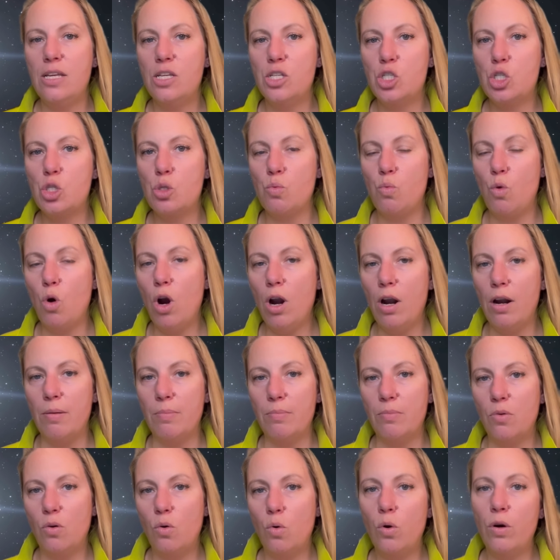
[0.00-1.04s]

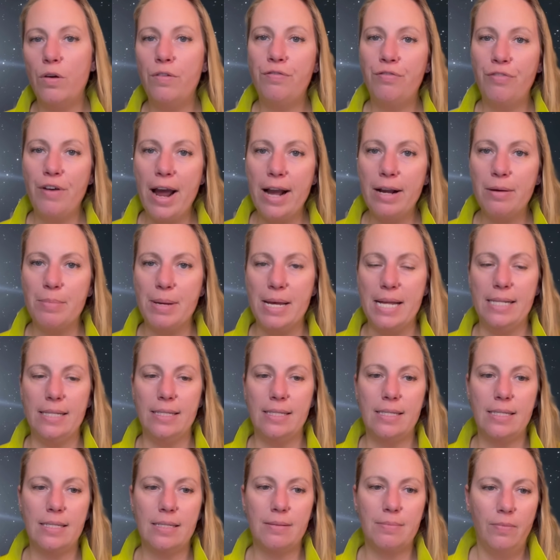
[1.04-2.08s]
swarm or
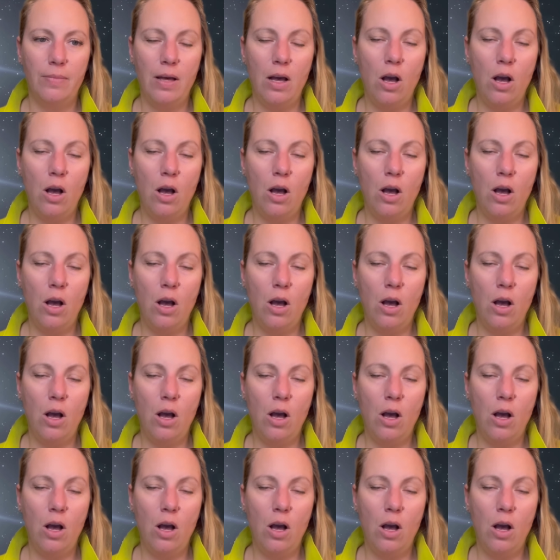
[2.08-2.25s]
fragments.